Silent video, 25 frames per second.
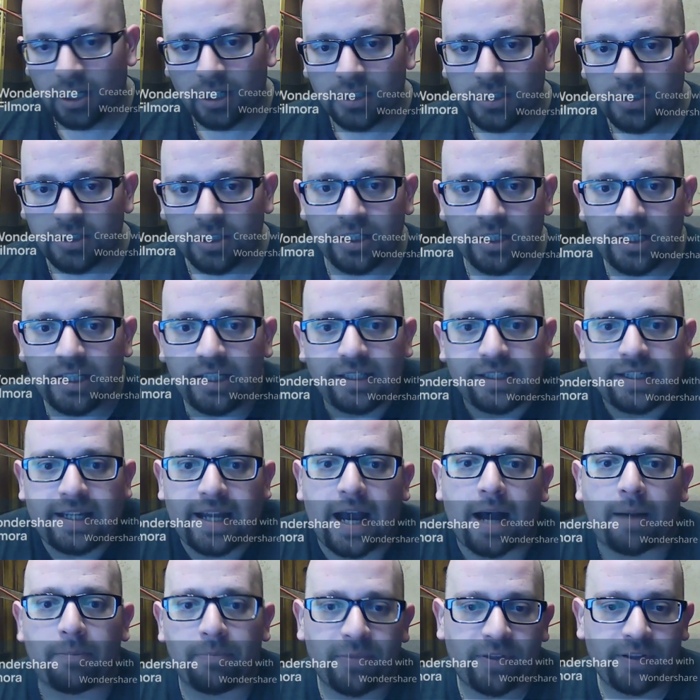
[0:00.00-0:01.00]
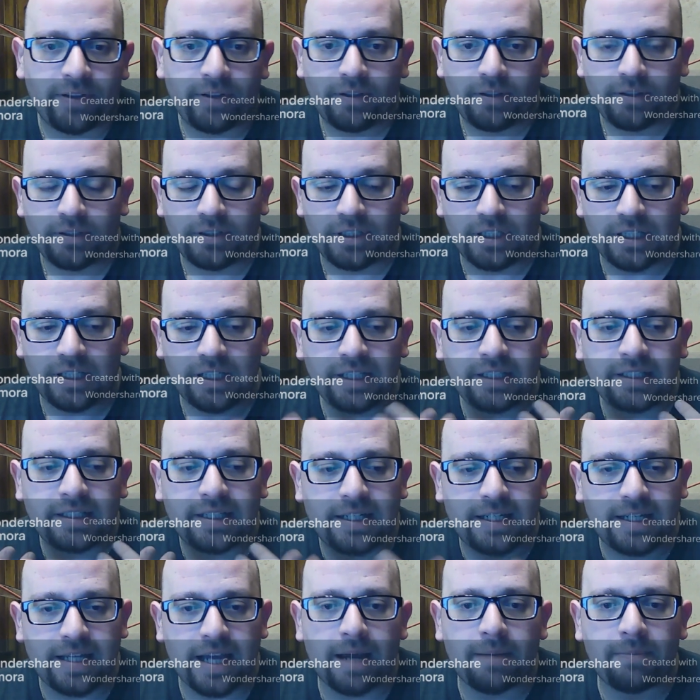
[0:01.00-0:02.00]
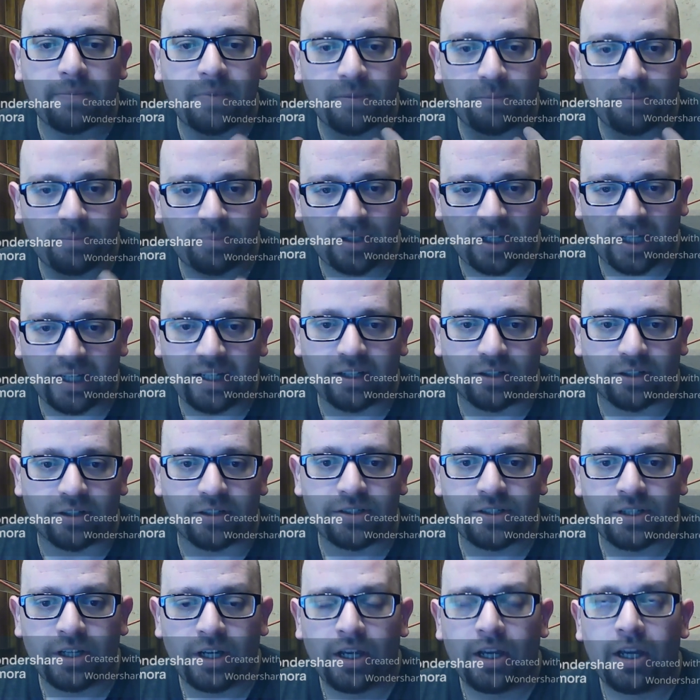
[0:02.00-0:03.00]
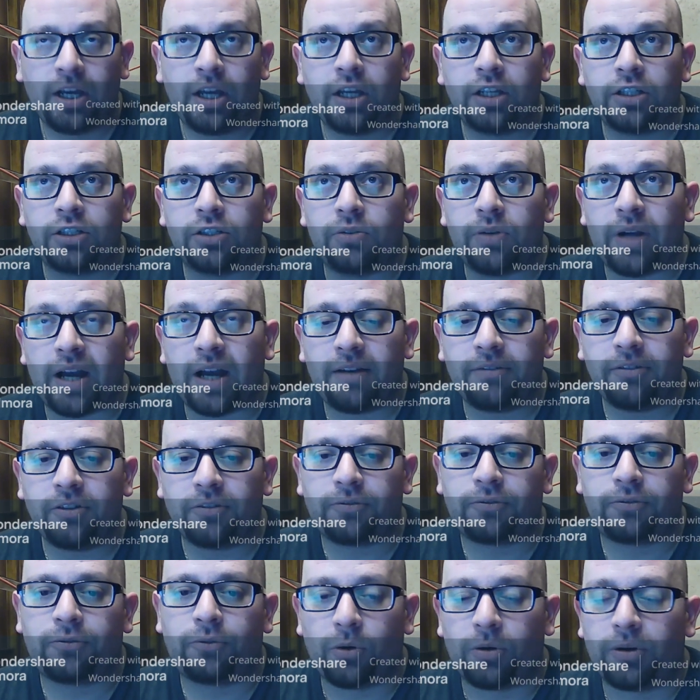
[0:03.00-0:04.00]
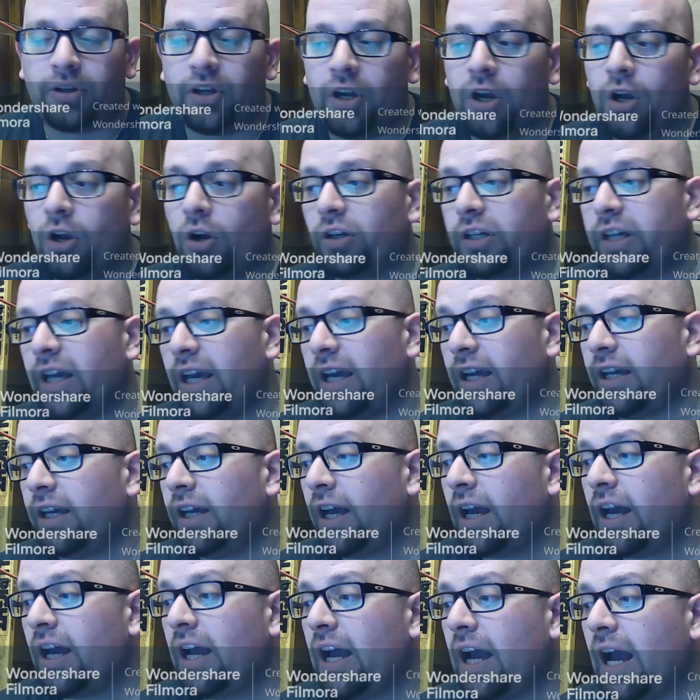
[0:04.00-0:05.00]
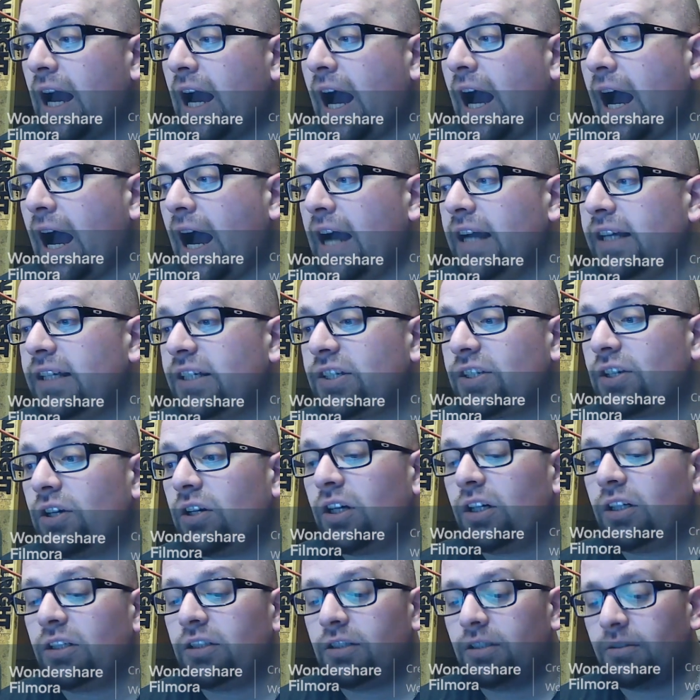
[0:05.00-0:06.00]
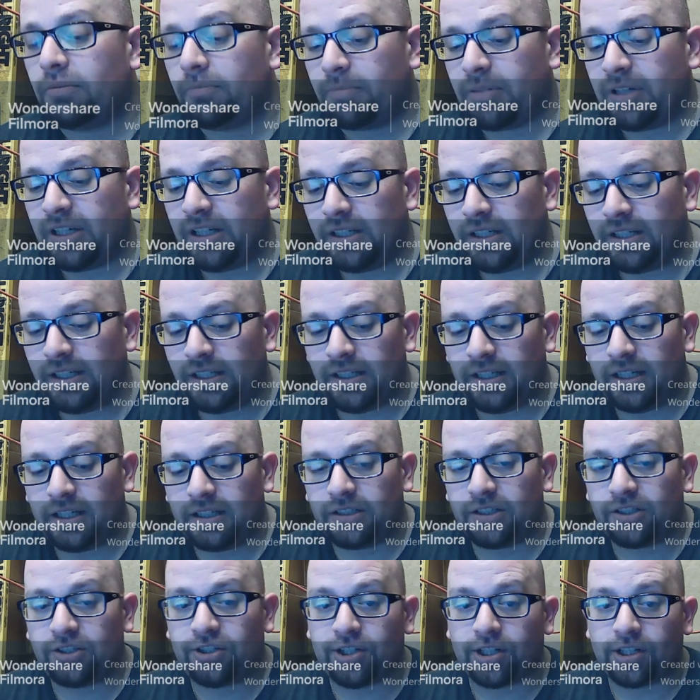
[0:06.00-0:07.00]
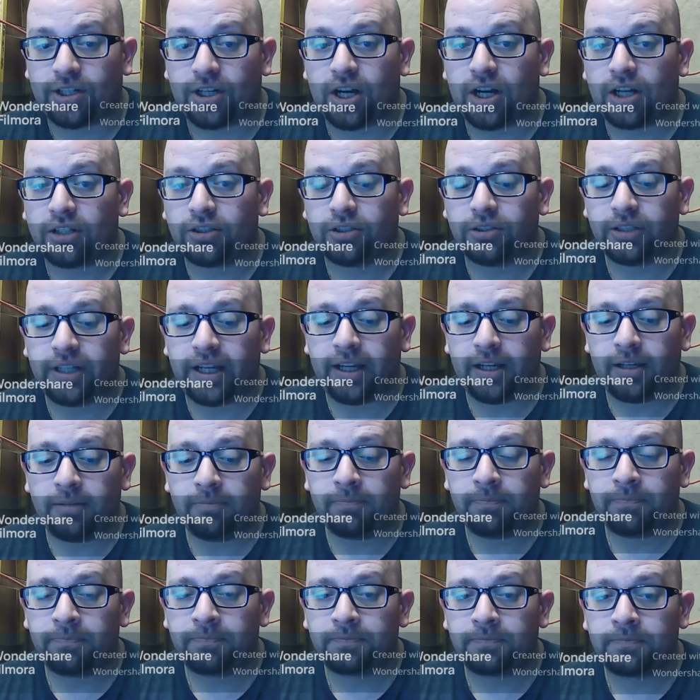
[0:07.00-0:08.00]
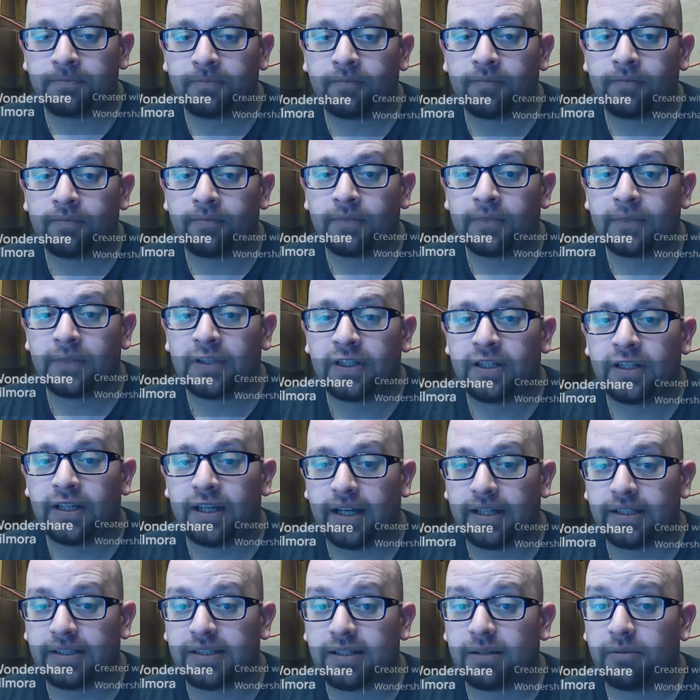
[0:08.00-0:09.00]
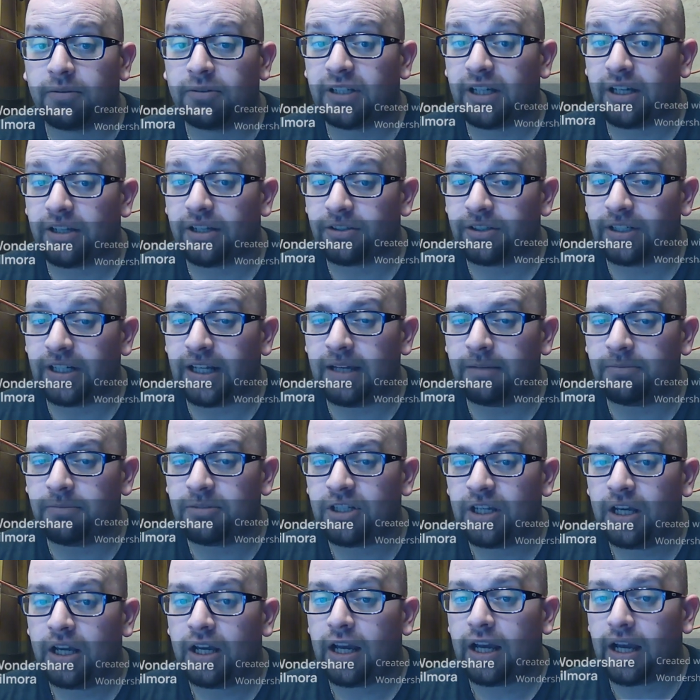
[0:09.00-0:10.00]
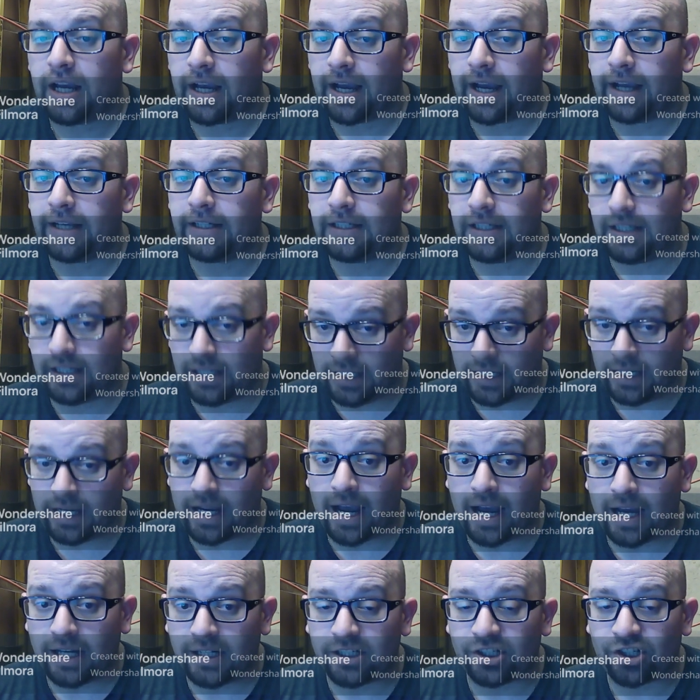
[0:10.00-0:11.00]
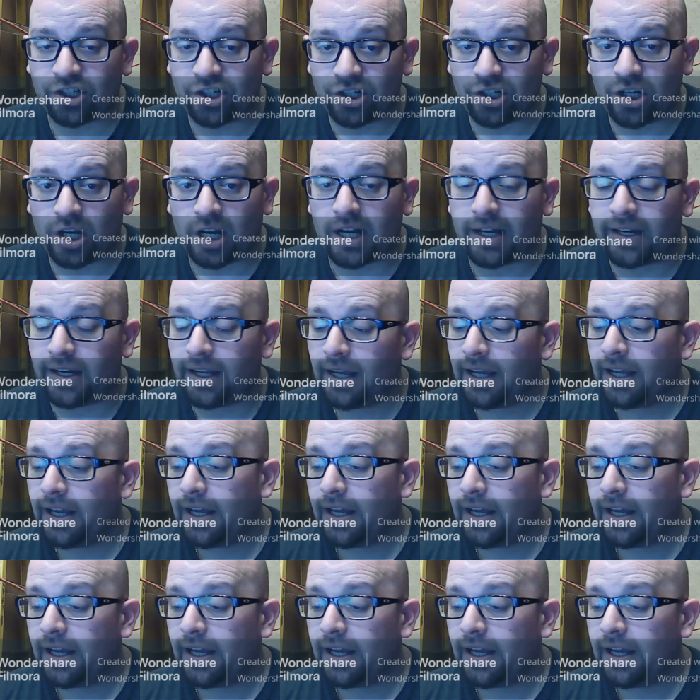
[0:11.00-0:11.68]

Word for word: you need depth. You need depth players. You have your fort. Okay, I saw PD in the Chicago game and some of the other games. He had his shot.